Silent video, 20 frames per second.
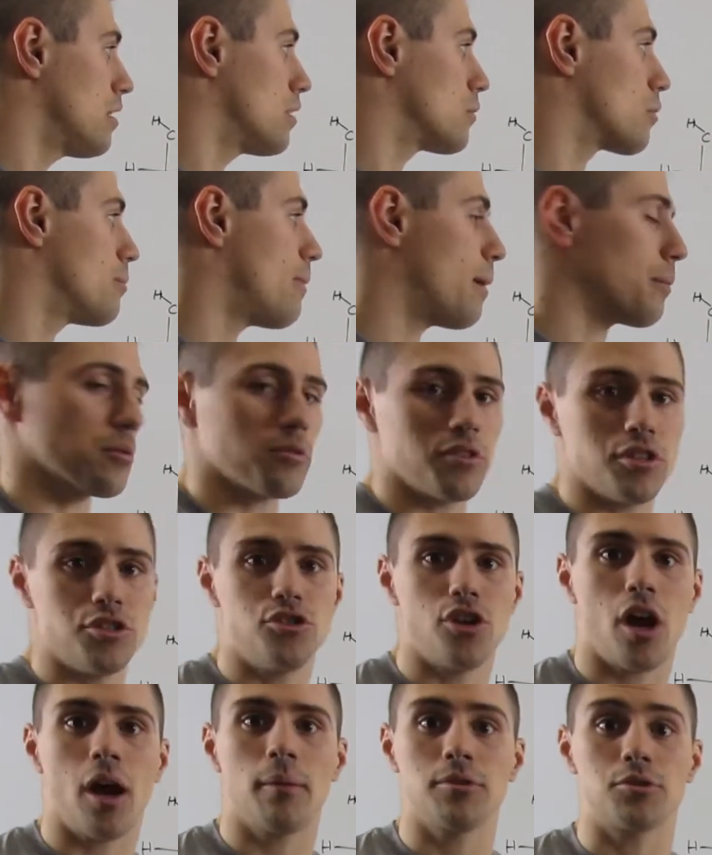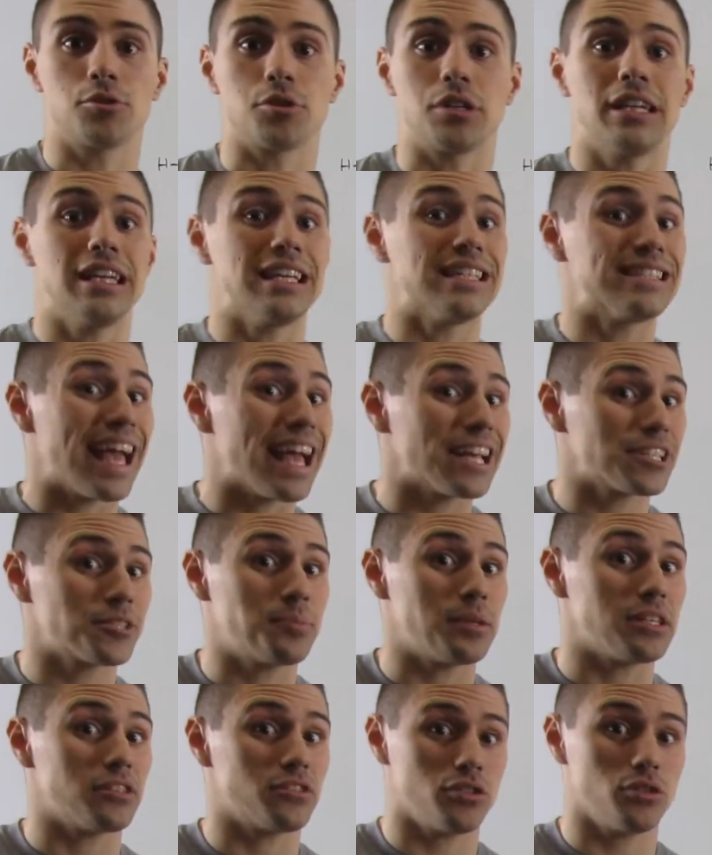remember the geometry is
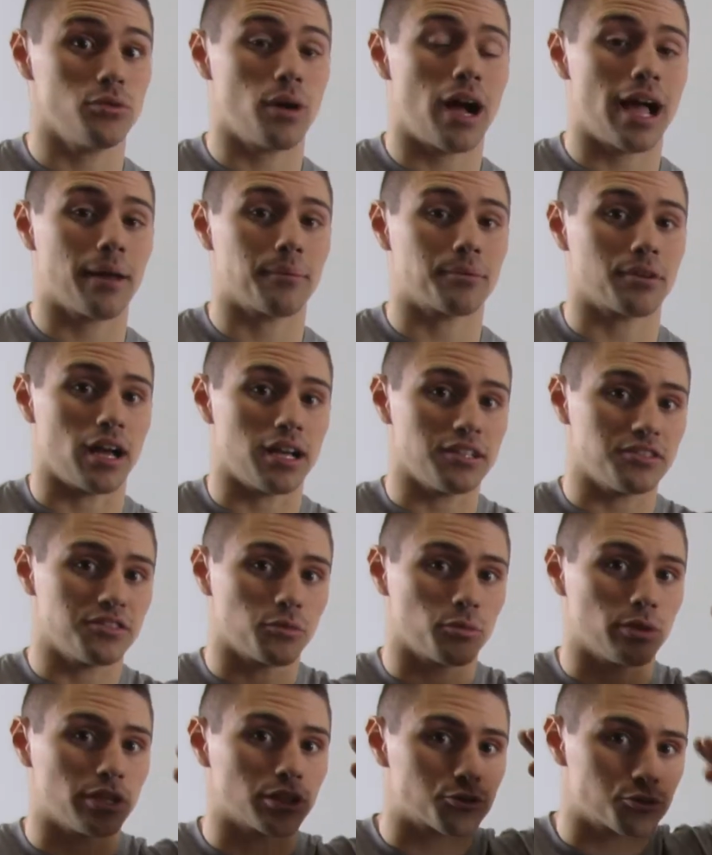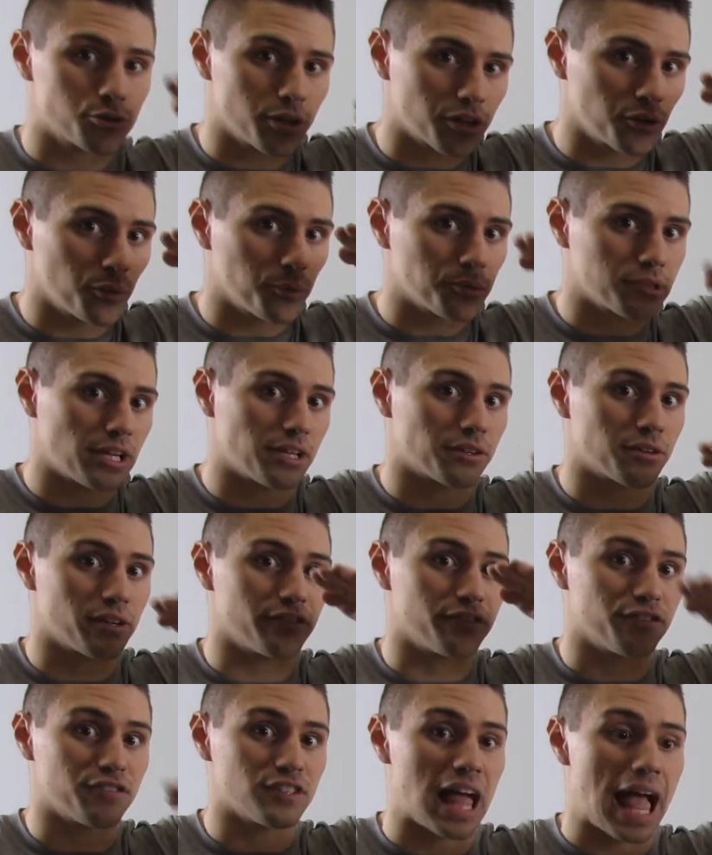sp2 hybridized. We are trigonal, planar, and
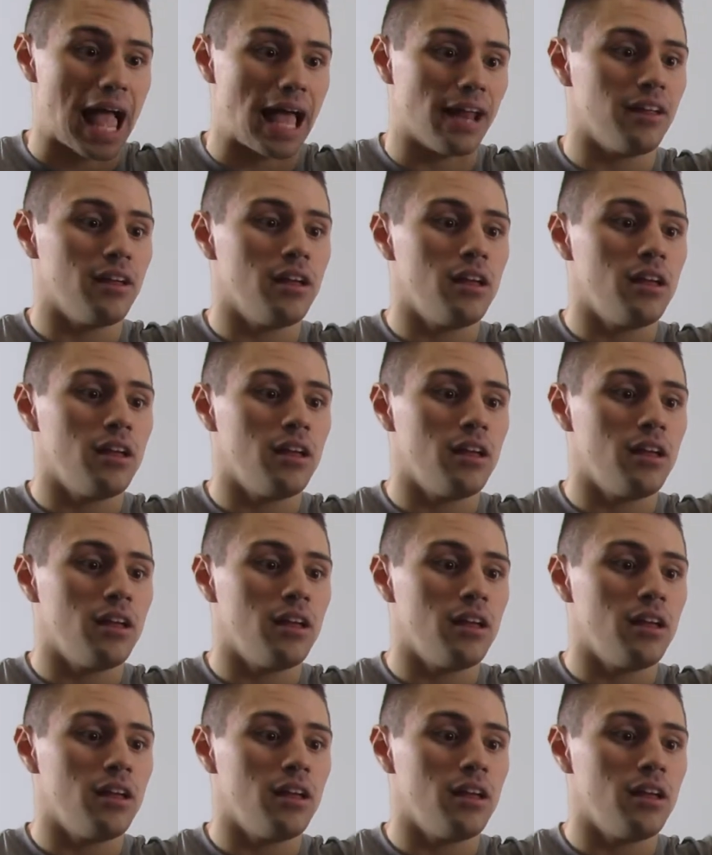flat.